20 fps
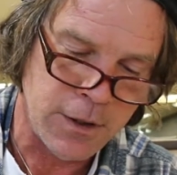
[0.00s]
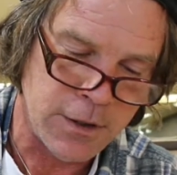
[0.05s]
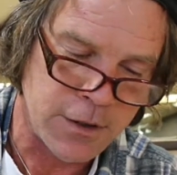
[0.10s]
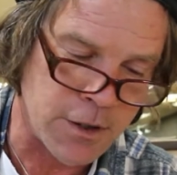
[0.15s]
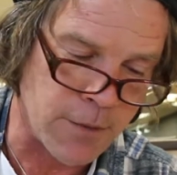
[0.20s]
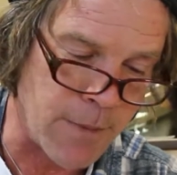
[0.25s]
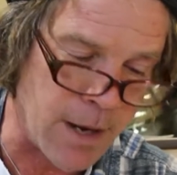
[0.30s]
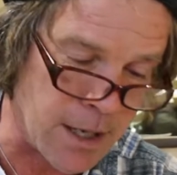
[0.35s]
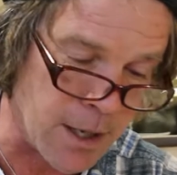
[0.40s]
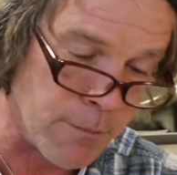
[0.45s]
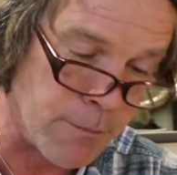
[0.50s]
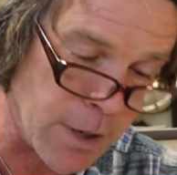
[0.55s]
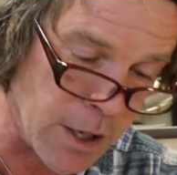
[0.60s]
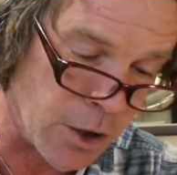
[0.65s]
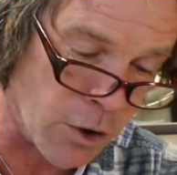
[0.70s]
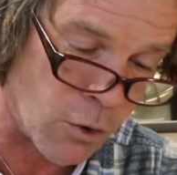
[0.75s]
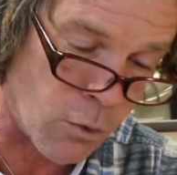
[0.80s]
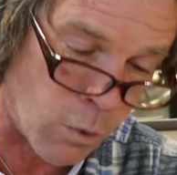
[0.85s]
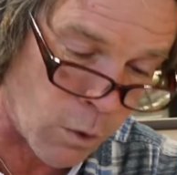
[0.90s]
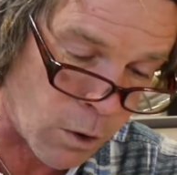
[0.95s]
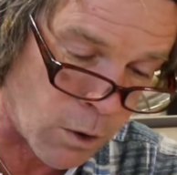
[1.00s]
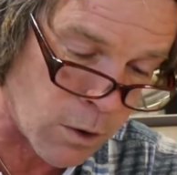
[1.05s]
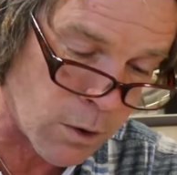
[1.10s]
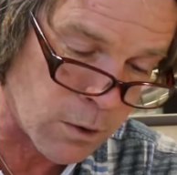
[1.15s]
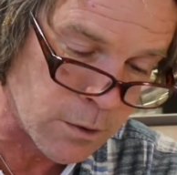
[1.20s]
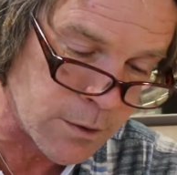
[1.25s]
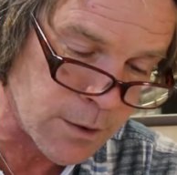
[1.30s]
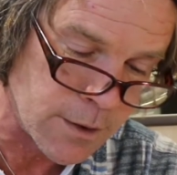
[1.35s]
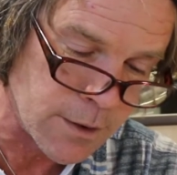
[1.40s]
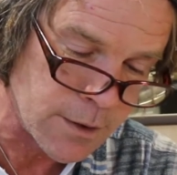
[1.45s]
to make a better
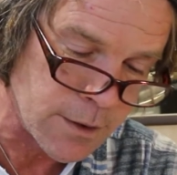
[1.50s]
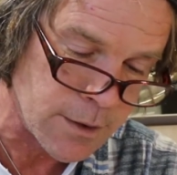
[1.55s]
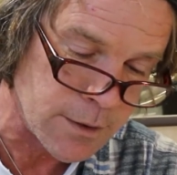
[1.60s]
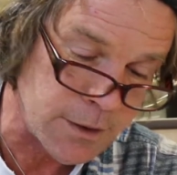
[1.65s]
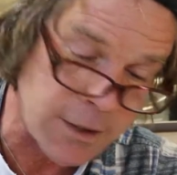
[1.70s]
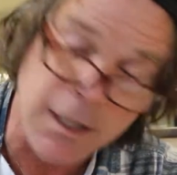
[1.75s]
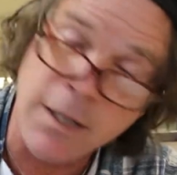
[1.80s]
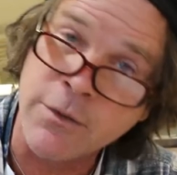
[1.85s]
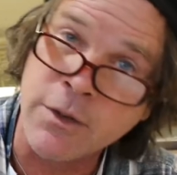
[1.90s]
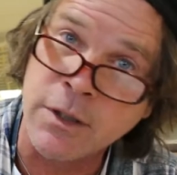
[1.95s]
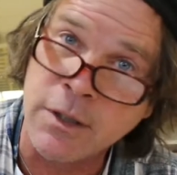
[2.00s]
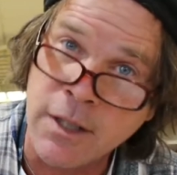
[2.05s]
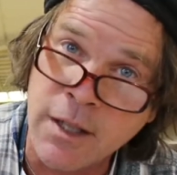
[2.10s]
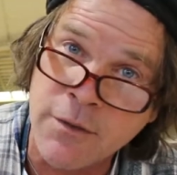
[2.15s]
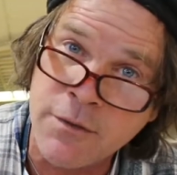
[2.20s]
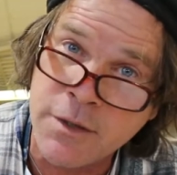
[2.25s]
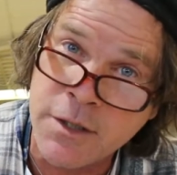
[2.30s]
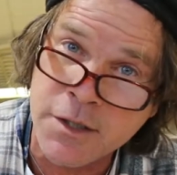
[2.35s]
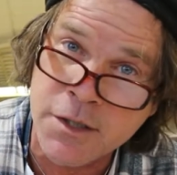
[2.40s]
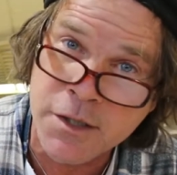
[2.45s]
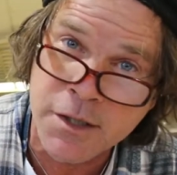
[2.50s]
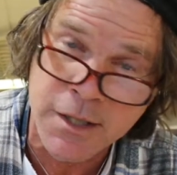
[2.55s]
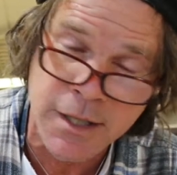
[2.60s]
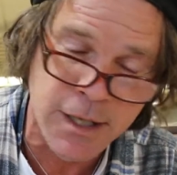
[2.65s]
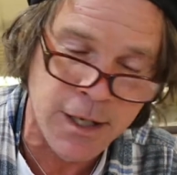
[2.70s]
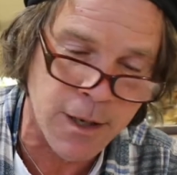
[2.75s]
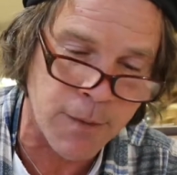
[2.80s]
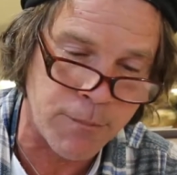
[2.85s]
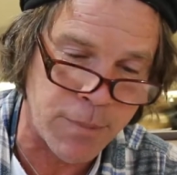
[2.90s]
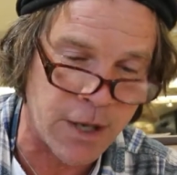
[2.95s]
world, to even live to
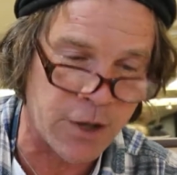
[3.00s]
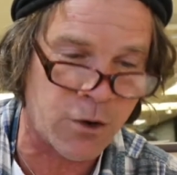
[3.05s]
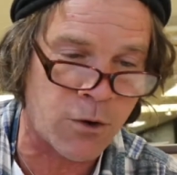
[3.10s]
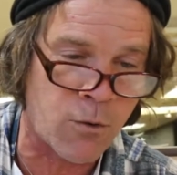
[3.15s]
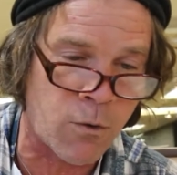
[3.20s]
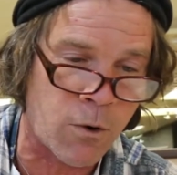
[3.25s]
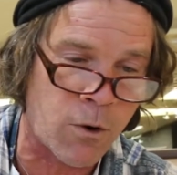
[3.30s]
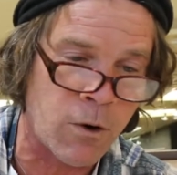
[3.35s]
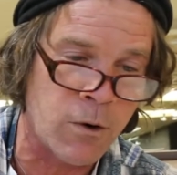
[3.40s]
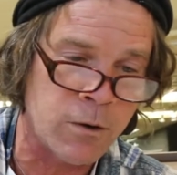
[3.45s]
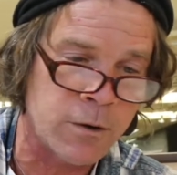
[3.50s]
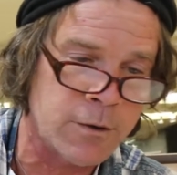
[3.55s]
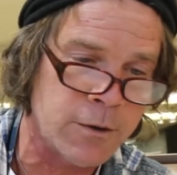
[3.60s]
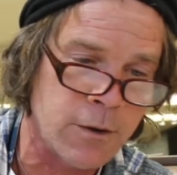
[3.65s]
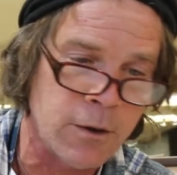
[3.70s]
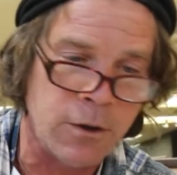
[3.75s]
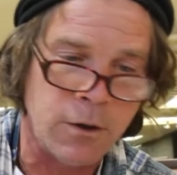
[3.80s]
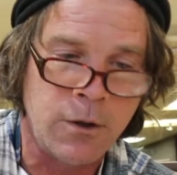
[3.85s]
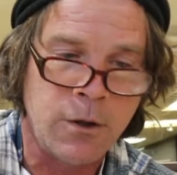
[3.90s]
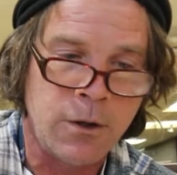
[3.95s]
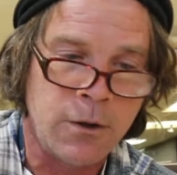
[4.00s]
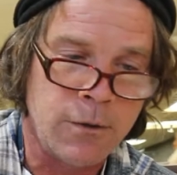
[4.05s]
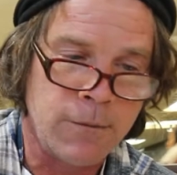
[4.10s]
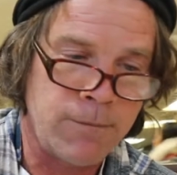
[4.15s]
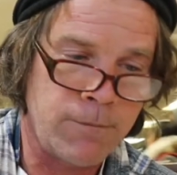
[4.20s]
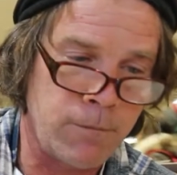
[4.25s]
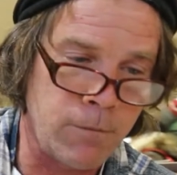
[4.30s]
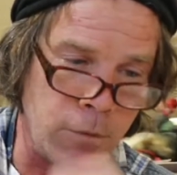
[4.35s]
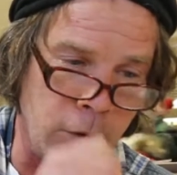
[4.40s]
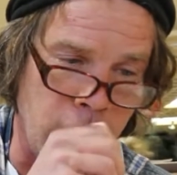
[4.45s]
see a better world.
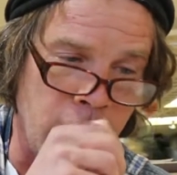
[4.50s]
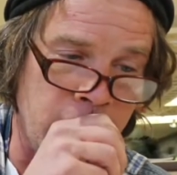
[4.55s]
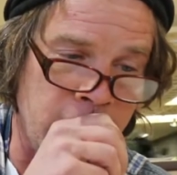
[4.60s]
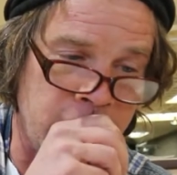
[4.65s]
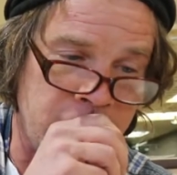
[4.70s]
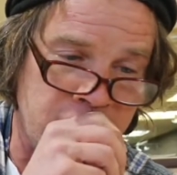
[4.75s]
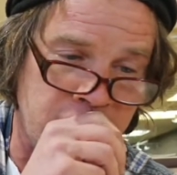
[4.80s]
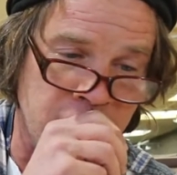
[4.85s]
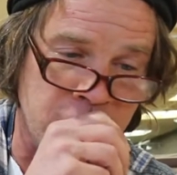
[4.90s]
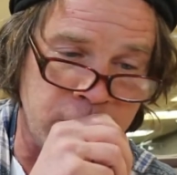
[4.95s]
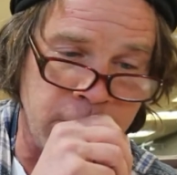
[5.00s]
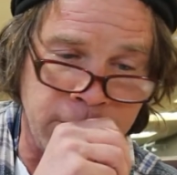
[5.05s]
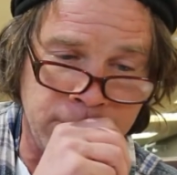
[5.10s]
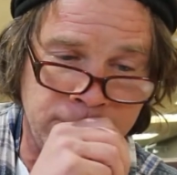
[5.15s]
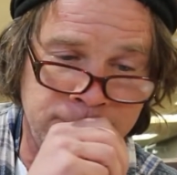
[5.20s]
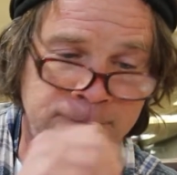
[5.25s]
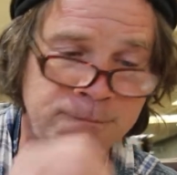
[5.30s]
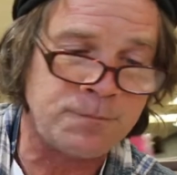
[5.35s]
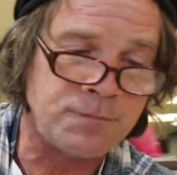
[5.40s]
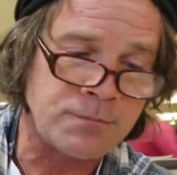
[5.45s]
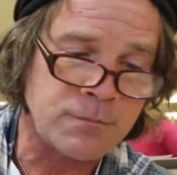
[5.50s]
Excuse me.